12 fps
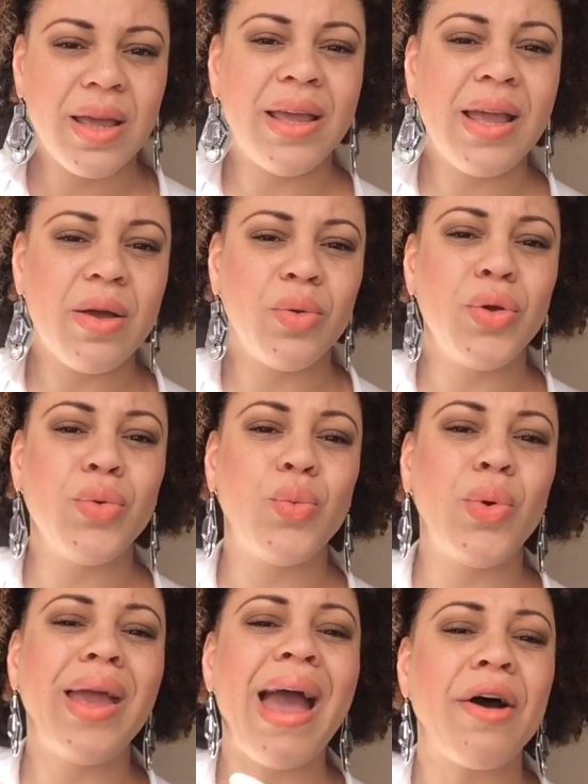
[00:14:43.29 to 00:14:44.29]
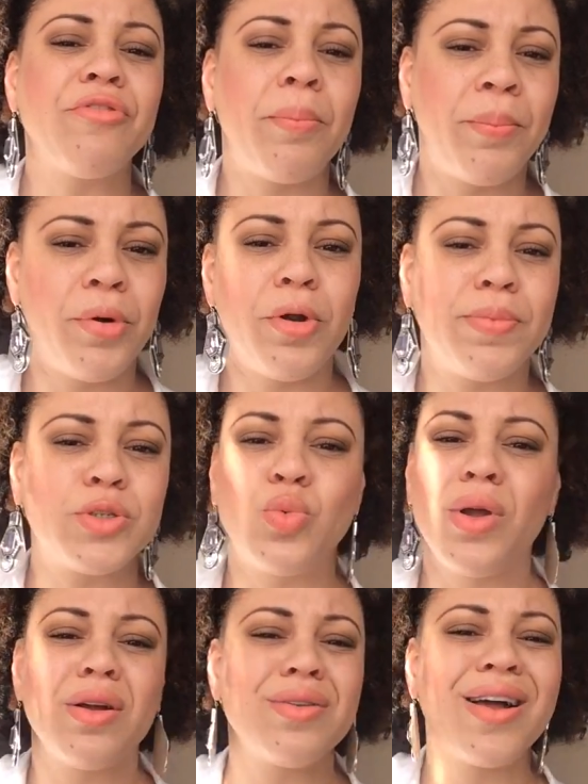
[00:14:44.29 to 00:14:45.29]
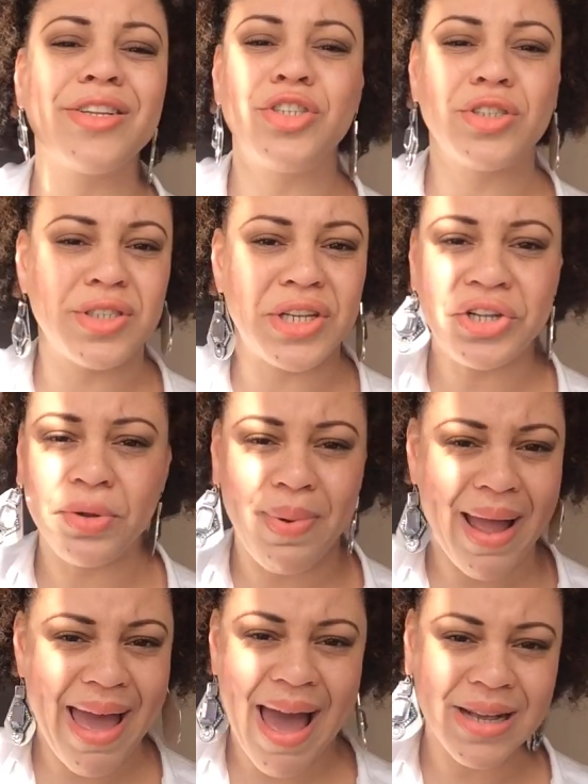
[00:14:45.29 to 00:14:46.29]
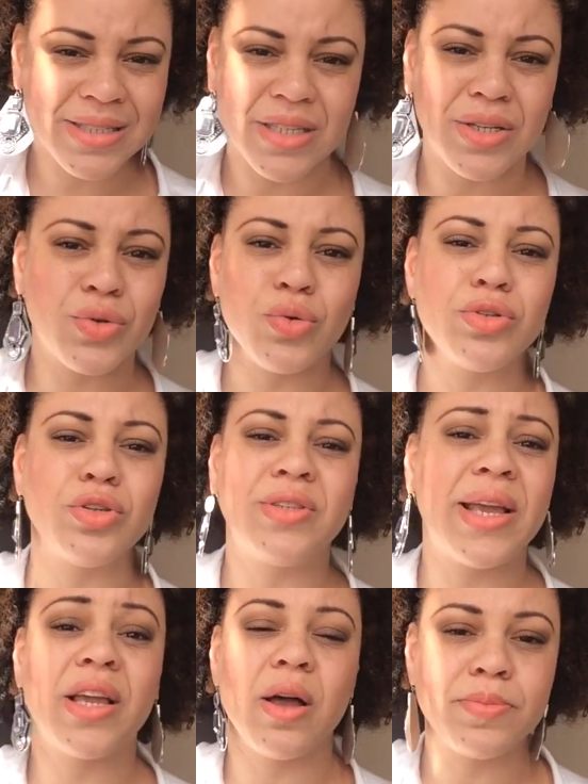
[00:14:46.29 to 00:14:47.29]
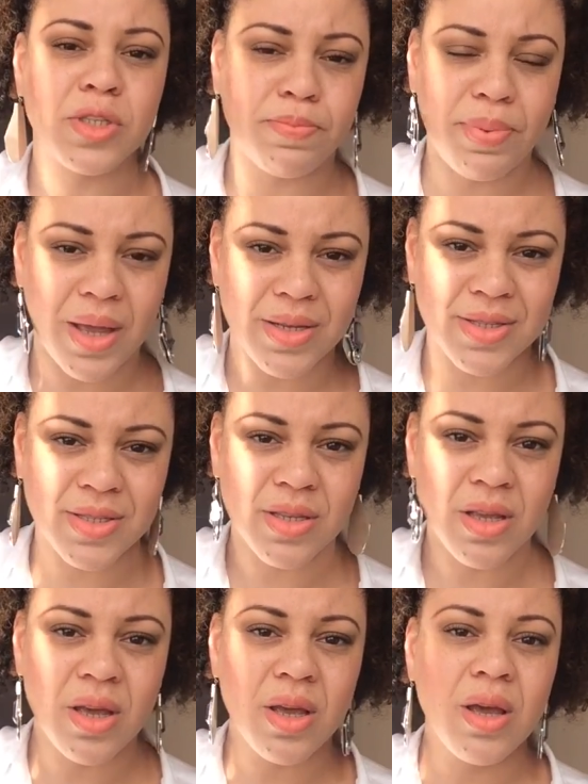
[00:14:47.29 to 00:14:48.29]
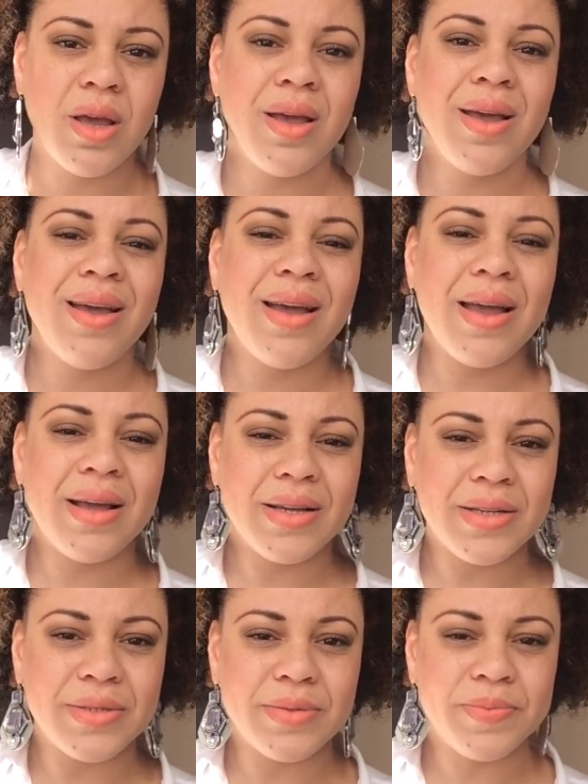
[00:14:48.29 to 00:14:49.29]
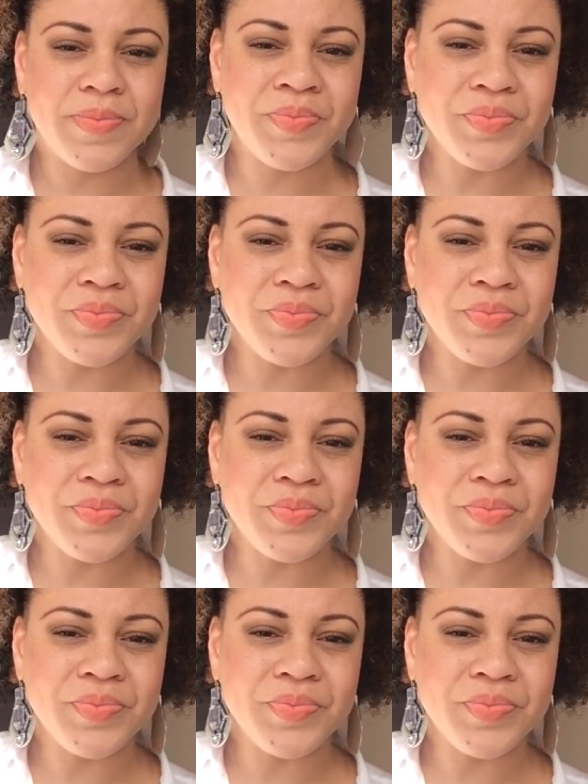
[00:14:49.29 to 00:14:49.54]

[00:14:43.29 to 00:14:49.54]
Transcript: Yeah, we have a purpose. We are not just here by accident or to take up space. And